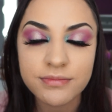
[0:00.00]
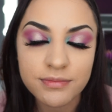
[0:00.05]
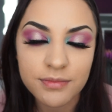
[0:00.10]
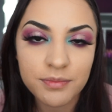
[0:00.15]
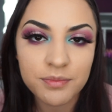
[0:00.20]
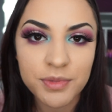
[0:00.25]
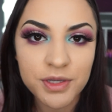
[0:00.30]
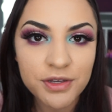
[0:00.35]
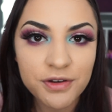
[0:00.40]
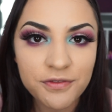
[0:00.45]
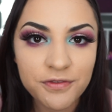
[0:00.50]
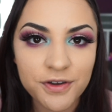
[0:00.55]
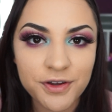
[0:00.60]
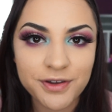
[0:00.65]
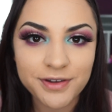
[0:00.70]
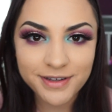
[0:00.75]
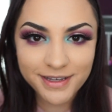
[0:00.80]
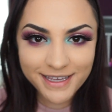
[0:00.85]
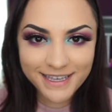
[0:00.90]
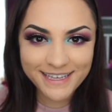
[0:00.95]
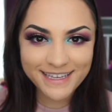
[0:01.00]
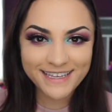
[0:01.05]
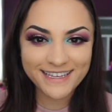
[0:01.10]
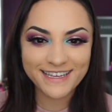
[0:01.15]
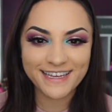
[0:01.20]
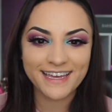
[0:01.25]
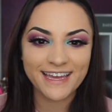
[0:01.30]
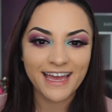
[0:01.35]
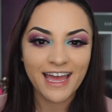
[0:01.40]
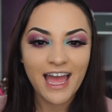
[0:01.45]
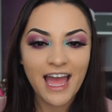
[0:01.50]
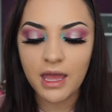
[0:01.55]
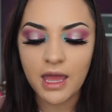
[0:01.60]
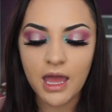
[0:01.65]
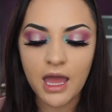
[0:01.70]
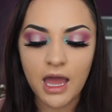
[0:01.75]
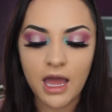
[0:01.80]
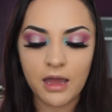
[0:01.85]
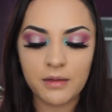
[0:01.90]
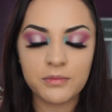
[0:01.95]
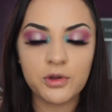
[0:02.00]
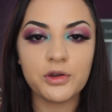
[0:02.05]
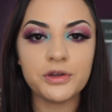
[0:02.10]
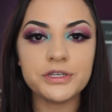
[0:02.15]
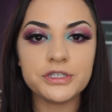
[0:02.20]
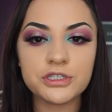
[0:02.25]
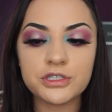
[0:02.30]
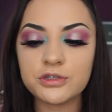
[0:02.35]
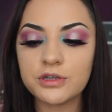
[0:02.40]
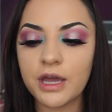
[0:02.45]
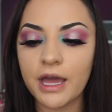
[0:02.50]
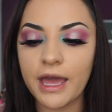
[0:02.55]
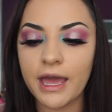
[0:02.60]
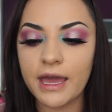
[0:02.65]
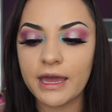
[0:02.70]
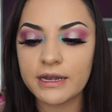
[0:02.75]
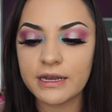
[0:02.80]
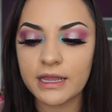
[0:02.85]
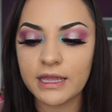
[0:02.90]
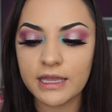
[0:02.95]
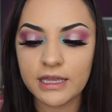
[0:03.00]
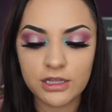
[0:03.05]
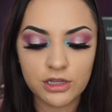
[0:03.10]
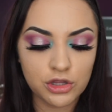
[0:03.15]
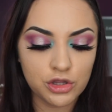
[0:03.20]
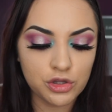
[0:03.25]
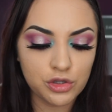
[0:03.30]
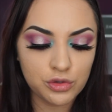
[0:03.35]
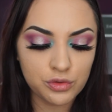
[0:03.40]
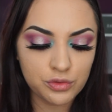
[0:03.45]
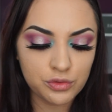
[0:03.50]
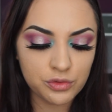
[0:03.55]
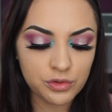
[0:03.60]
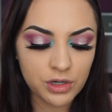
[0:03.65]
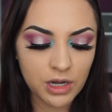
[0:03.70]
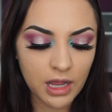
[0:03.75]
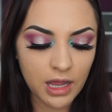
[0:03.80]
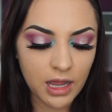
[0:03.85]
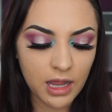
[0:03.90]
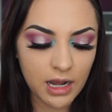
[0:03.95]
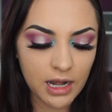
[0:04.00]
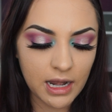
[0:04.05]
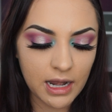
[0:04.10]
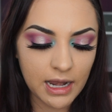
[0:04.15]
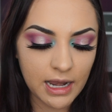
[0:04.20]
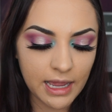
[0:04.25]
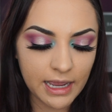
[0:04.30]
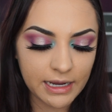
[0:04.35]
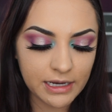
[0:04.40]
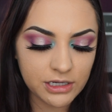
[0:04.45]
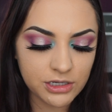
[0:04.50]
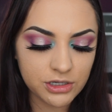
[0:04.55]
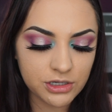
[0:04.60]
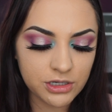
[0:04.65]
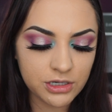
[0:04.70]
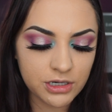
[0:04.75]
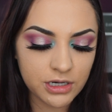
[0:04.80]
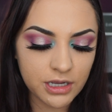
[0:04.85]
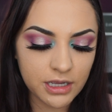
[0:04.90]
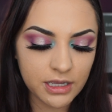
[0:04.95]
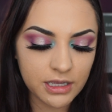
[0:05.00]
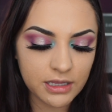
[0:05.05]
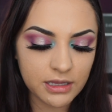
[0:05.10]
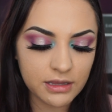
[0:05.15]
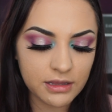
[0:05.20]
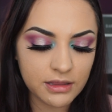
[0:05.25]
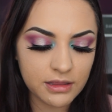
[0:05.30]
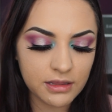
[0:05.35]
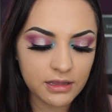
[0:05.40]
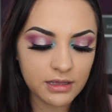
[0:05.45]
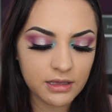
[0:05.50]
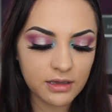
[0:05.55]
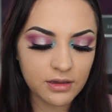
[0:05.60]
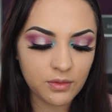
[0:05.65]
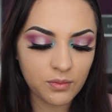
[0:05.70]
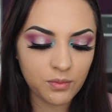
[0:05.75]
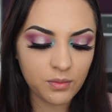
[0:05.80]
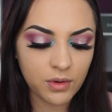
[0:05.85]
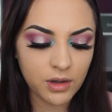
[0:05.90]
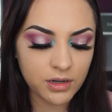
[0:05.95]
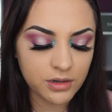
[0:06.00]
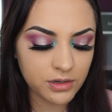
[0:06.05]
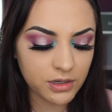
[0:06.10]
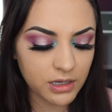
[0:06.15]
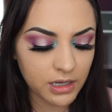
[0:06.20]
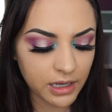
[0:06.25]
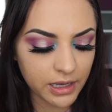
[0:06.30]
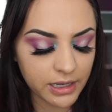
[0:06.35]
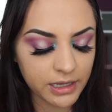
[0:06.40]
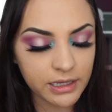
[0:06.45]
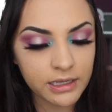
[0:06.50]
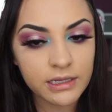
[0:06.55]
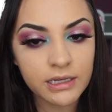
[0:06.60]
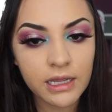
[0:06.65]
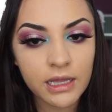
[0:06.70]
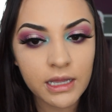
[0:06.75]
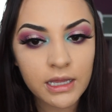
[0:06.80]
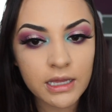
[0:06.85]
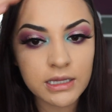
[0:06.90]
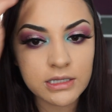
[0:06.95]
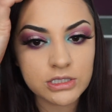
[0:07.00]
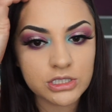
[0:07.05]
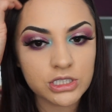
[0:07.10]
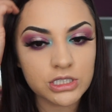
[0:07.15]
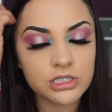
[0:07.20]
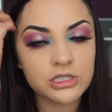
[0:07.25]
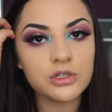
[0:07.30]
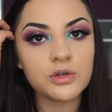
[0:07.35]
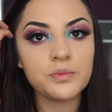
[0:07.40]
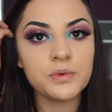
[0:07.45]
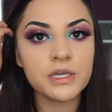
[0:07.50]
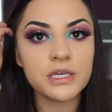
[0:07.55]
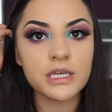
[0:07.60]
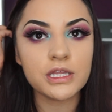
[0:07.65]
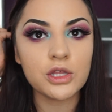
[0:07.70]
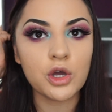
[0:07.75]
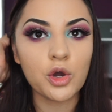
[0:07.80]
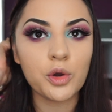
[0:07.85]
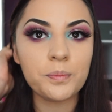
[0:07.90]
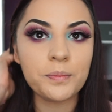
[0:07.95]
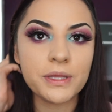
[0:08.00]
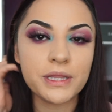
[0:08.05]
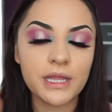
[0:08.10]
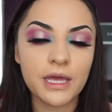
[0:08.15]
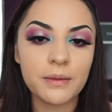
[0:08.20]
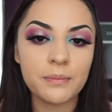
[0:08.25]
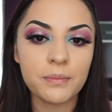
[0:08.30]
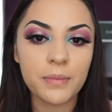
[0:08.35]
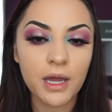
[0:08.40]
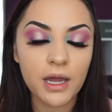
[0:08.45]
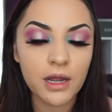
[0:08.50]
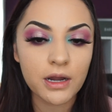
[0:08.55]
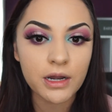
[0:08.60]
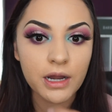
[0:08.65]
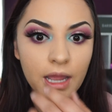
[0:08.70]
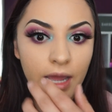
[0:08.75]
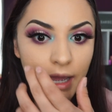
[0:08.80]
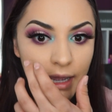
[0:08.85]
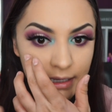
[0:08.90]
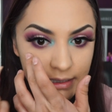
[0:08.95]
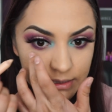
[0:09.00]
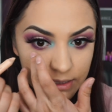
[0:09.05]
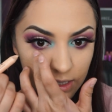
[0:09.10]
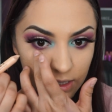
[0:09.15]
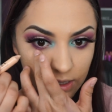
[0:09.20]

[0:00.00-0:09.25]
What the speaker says: beautiful. I'm going to add a nude liner in the waterline just so we can open up our eyes a